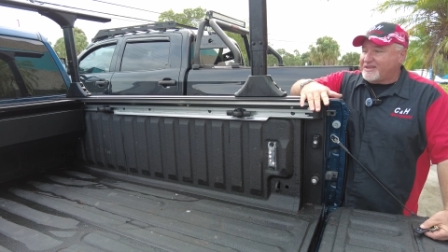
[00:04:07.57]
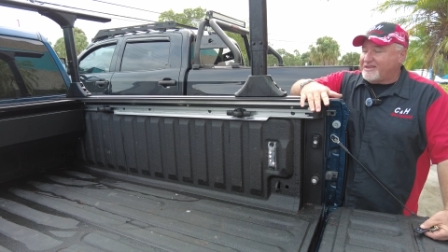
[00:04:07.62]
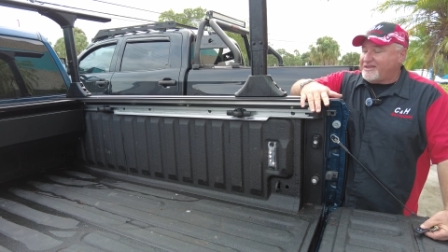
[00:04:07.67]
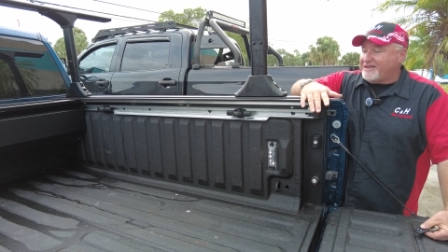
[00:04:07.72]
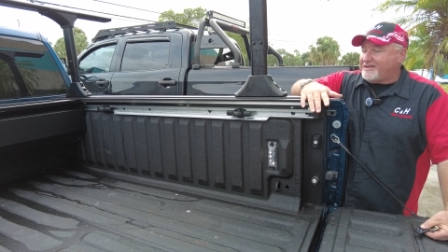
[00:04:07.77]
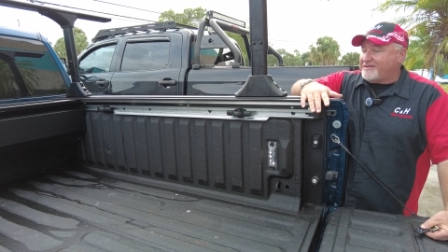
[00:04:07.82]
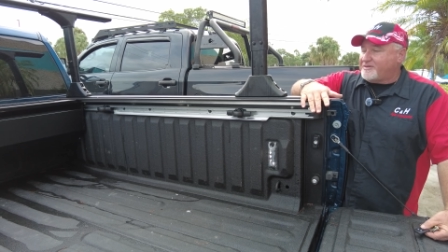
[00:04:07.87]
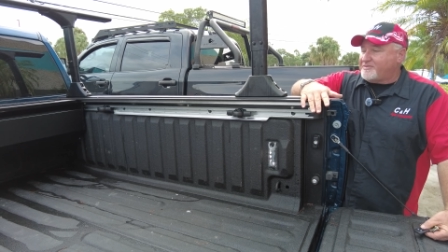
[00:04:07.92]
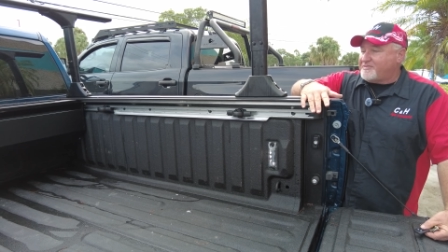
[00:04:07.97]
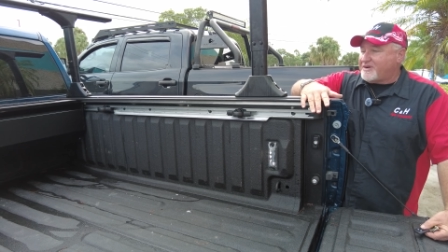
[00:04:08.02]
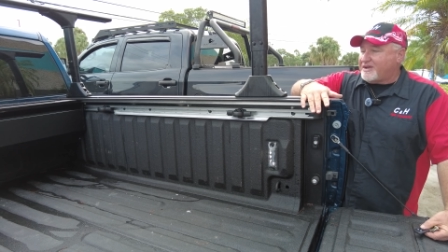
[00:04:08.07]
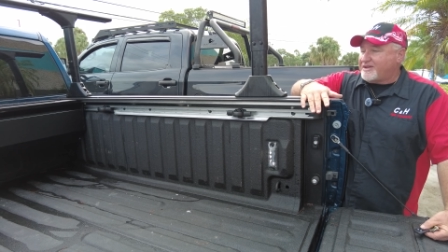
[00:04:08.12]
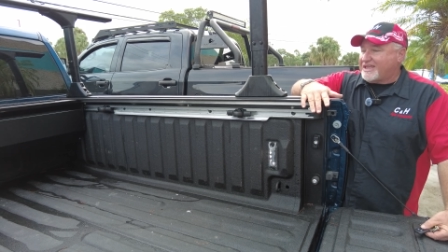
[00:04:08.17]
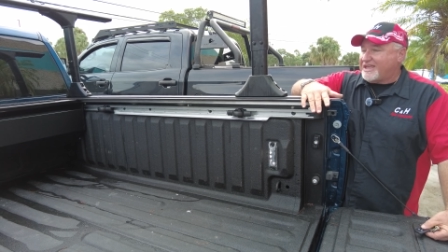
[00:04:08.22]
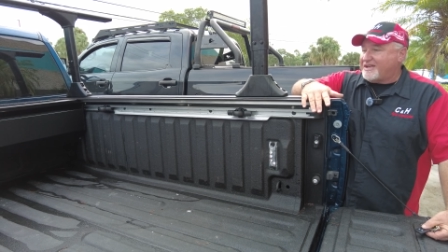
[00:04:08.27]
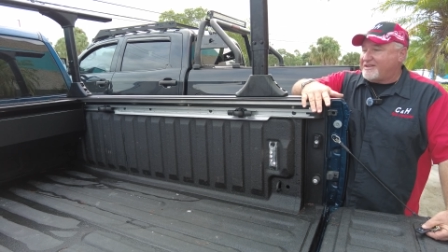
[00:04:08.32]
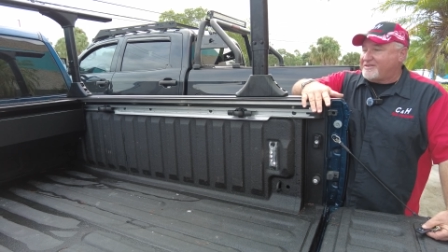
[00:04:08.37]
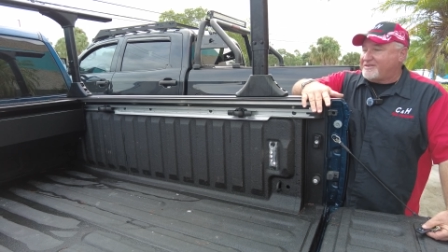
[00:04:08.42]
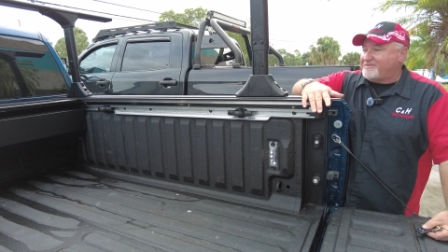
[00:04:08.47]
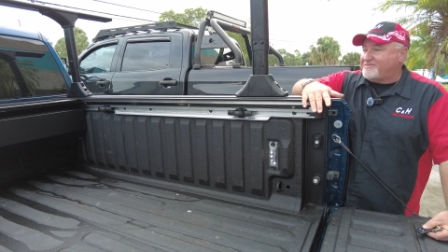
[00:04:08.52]
uh, you probably
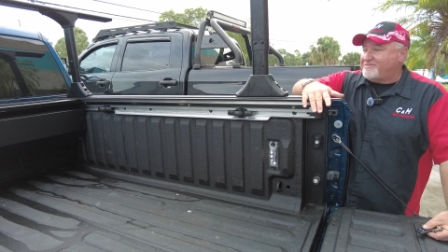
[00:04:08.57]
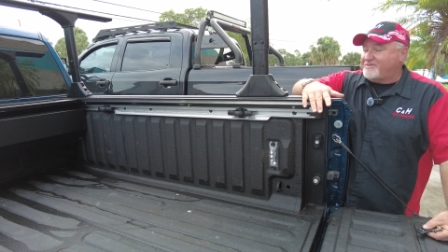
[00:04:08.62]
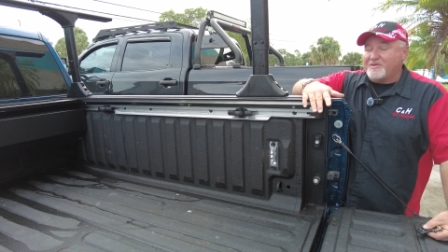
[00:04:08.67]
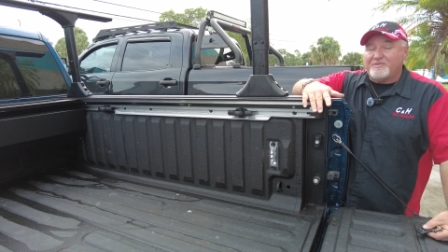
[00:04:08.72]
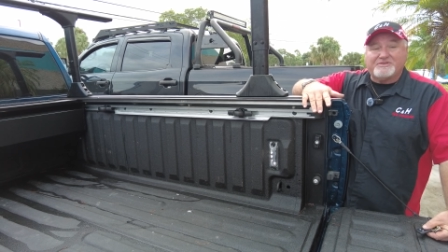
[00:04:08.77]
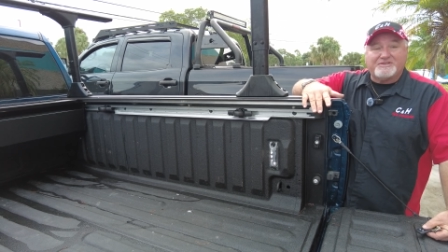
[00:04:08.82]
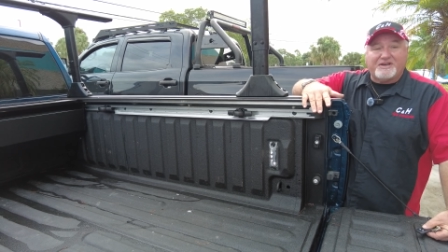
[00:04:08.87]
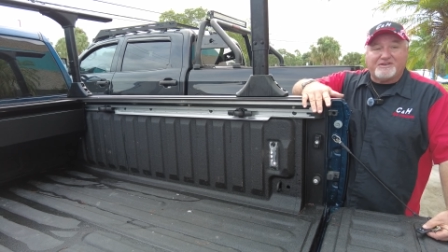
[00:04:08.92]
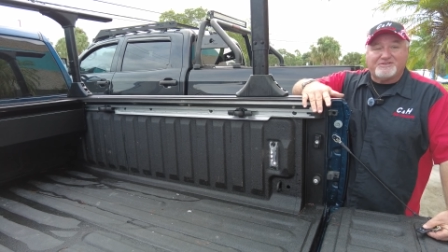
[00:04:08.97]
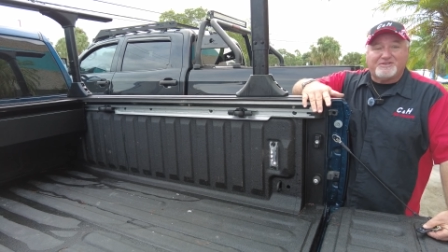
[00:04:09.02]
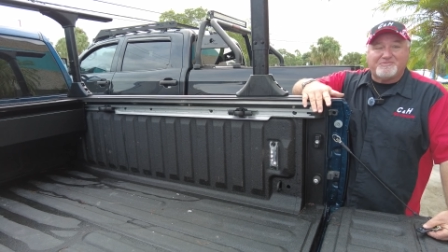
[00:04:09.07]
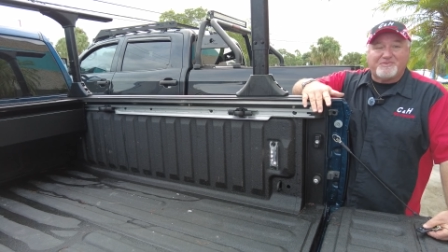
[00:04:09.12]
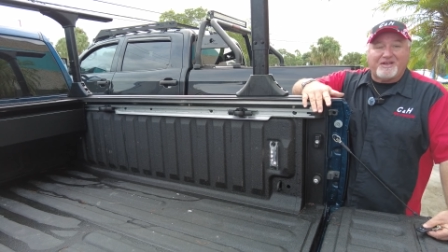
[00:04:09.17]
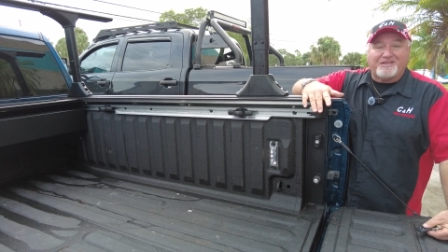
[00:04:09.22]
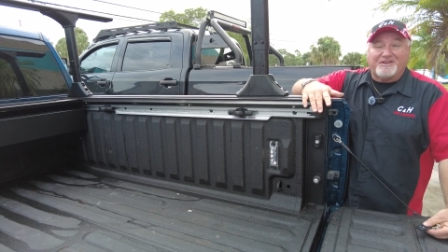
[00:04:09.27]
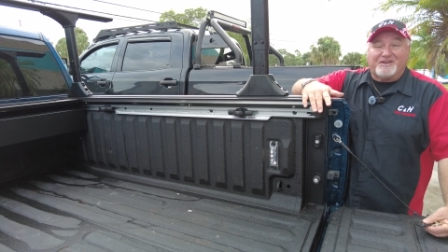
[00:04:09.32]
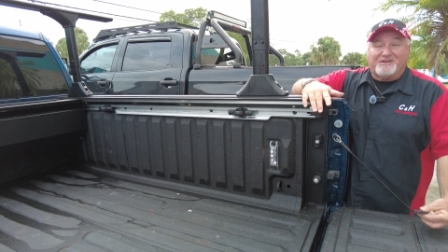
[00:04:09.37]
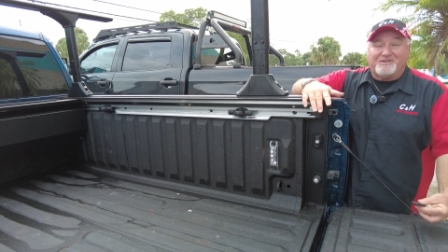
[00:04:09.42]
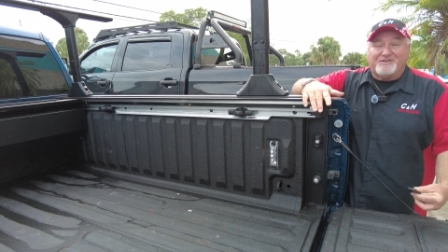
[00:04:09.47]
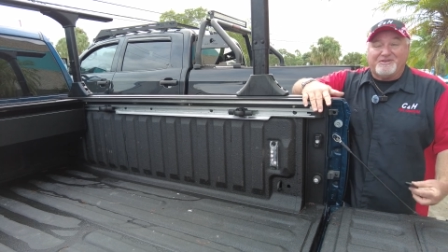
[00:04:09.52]
can't. No one else is
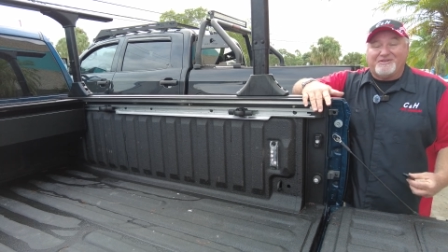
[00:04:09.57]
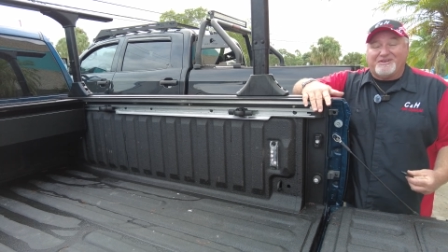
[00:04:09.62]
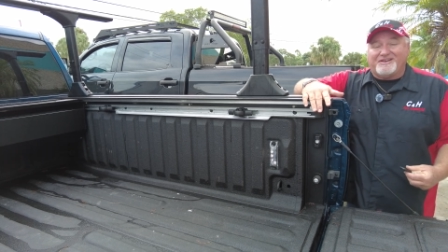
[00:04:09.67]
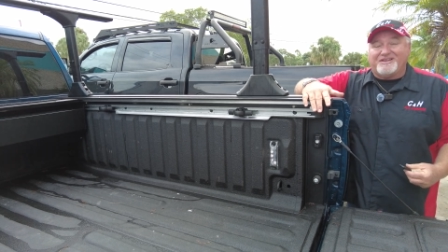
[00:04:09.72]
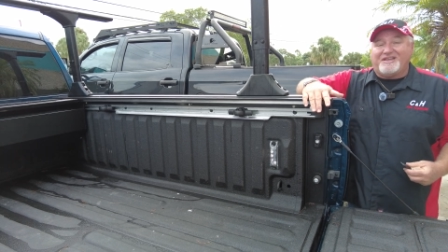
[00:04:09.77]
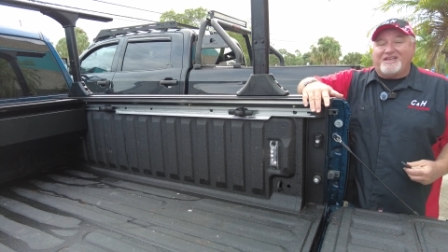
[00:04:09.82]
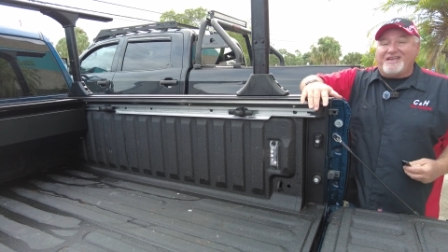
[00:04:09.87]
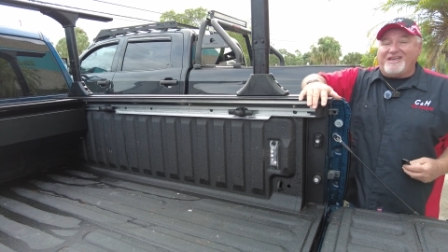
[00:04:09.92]
probably going to do it.